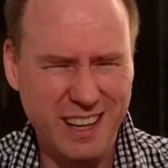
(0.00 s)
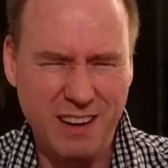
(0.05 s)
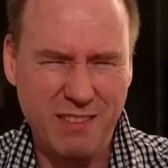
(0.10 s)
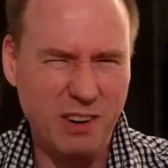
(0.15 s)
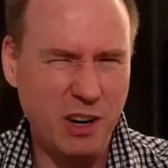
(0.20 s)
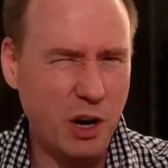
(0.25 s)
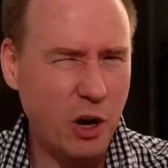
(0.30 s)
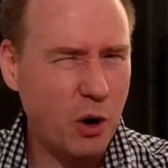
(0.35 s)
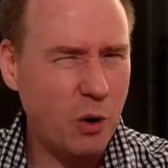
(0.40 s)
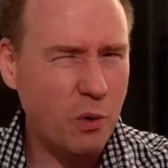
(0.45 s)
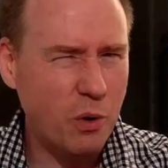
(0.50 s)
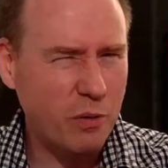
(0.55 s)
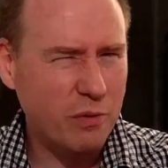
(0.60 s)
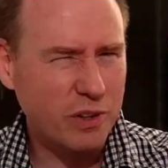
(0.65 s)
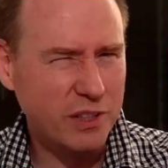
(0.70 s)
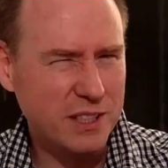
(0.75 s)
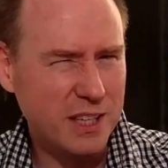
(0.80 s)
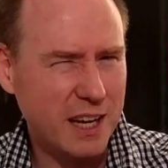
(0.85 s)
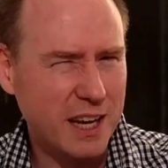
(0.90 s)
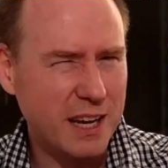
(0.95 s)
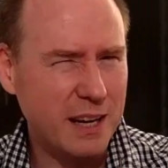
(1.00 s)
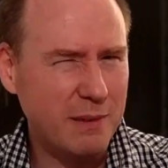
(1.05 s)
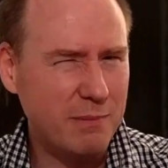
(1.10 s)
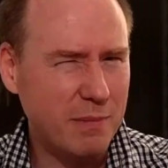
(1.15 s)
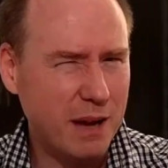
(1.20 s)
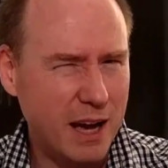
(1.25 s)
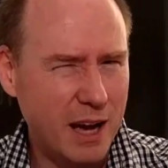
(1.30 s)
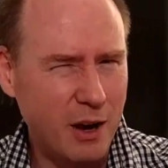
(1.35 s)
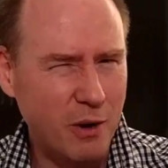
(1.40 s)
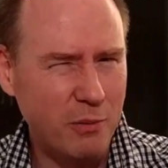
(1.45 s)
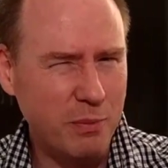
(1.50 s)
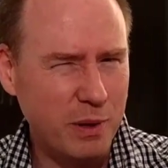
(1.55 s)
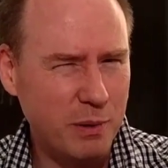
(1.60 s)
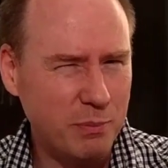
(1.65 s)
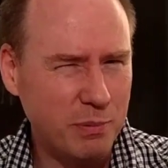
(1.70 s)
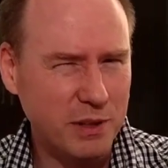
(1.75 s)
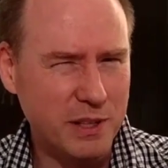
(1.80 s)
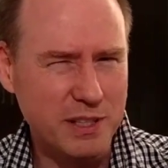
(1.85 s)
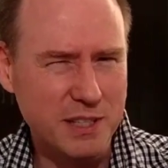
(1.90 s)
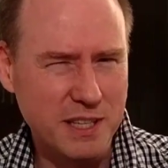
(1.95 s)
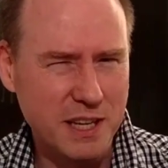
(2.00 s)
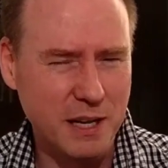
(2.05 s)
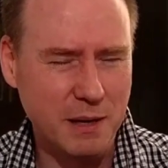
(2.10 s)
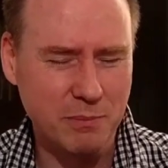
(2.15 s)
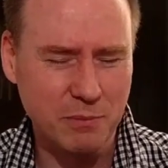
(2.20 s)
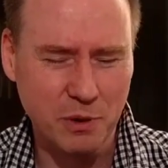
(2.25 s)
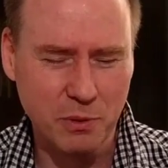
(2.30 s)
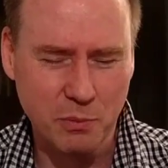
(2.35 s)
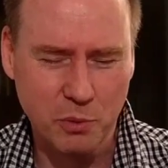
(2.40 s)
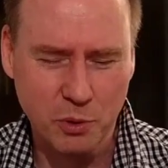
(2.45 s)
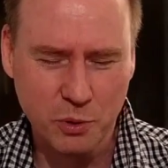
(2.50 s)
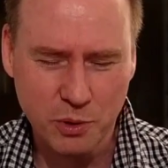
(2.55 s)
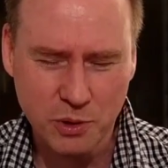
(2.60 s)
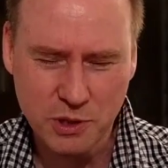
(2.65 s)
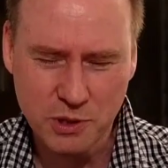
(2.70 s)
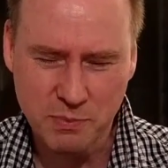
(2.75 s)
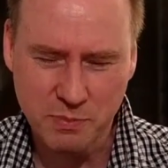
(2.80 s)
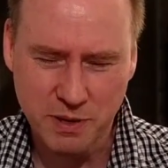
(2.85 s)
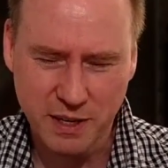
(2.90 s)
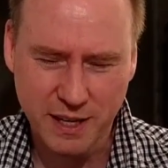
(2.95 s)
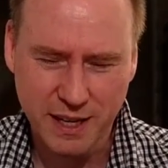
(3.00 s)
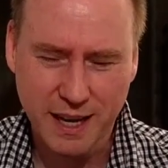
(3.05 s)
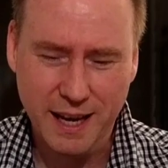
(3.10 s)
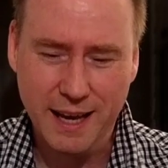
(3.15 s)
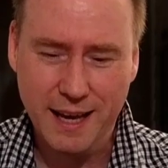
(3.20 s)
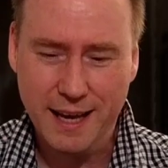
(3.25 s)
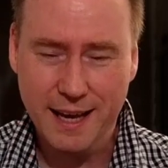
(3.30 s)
You never know over time how people had set up their boards, but